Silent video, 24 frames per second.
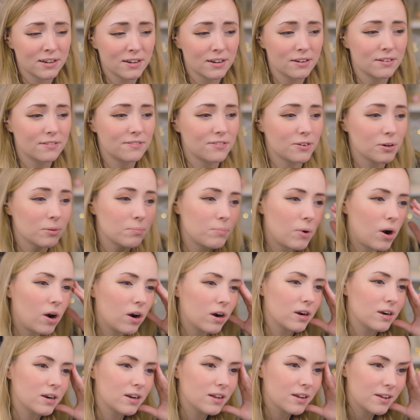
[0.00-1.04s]
for
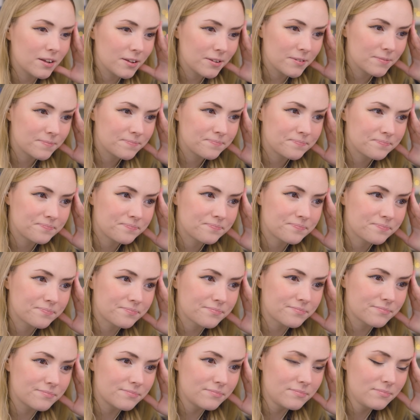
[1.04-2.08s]
Bard.
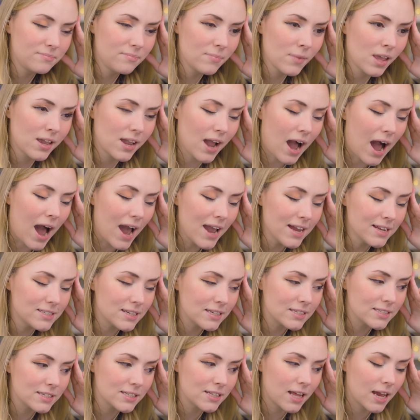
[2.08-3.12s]
Like, I
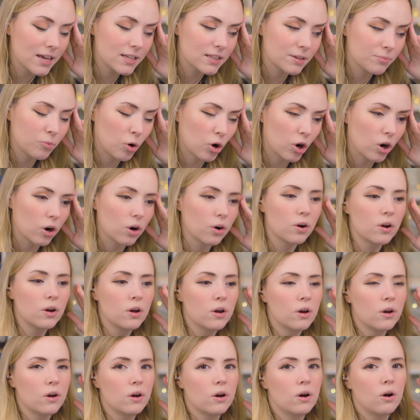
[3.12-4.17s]
tend to like the more
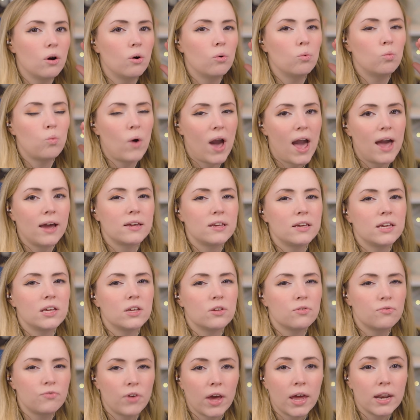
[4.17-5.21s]

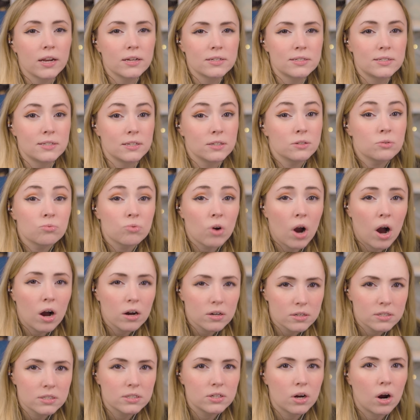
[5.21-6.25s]
wacky fantasy
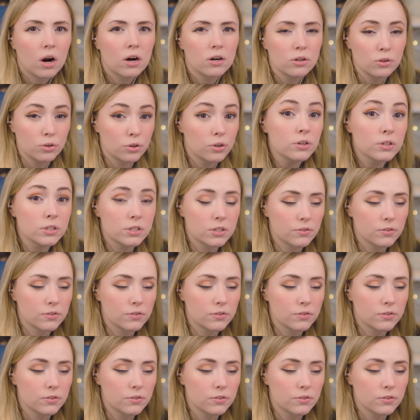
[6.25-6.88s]
rock star looks